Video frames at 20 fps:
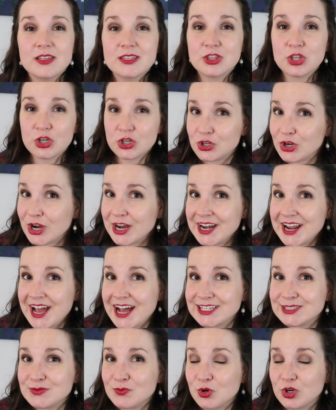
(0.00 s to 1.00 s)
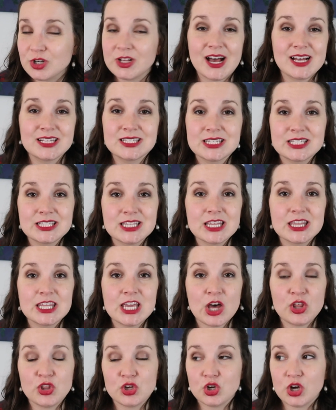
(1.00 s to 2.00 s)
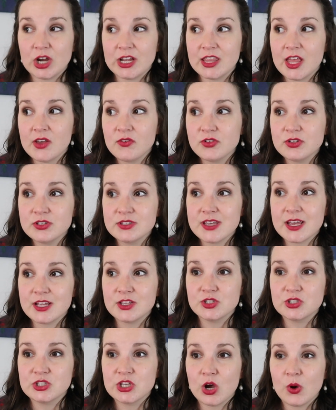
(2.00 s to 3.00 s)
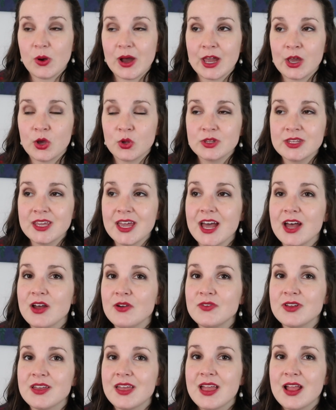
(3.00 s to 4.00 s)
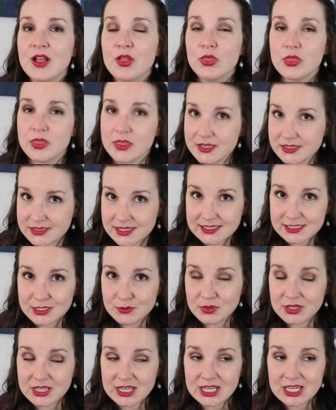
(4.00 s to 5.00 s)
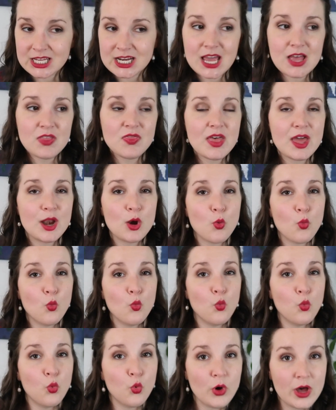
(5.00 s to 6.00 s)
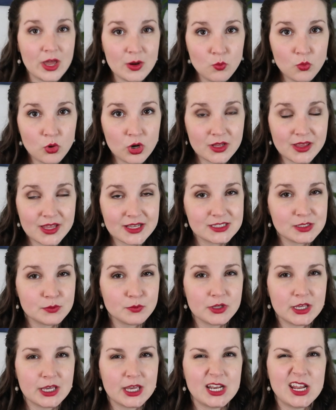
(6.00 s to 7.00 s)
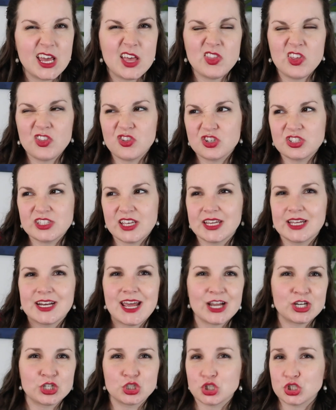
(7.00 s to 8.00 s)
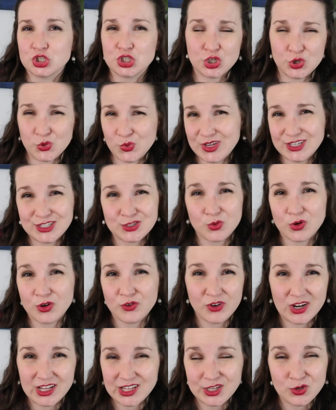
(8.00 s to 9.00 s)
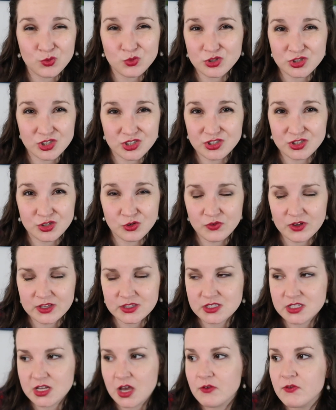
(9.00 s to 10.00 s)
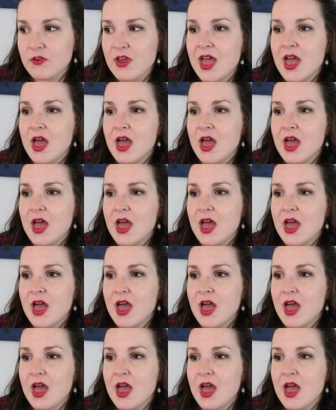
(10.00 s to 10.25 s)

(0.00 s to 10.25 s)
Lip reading: 3rd grade has more classes than the other grade levels, and so I only have this lesson plan and then one more lesson plan, and then there's like an extra 2 weeks where frankly we'll just do fun stuff,